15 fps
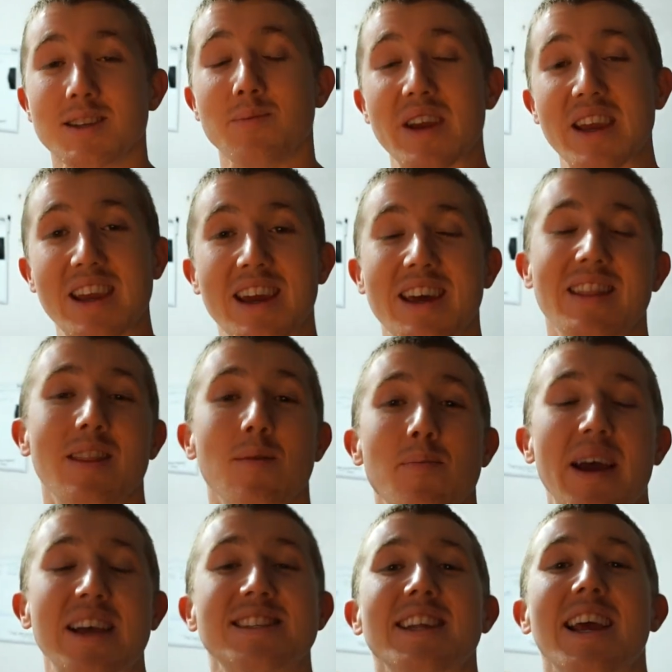to be the
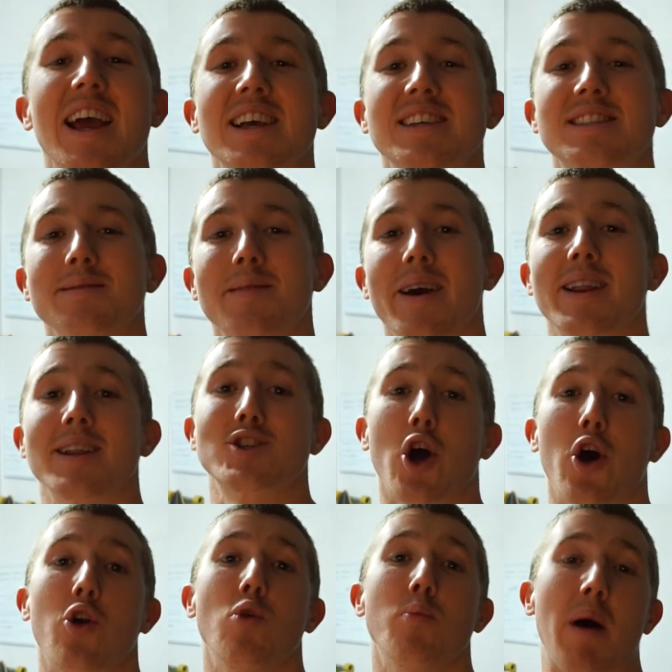best estimated
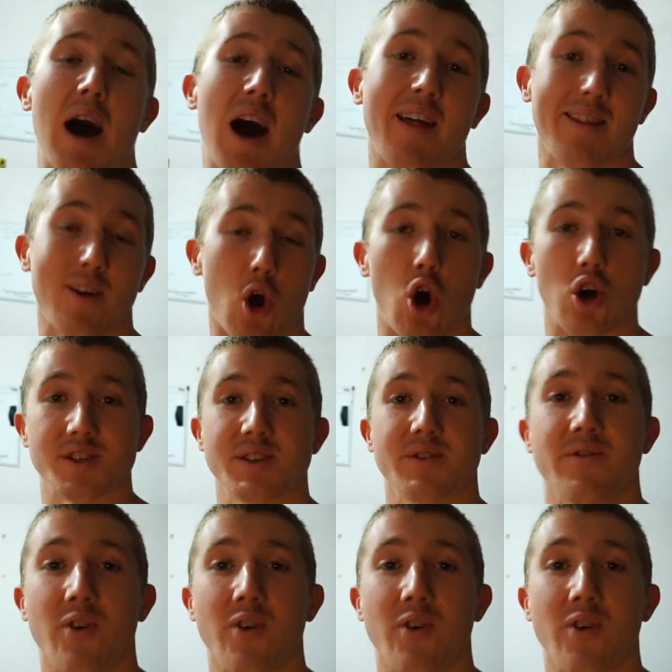total path cost cost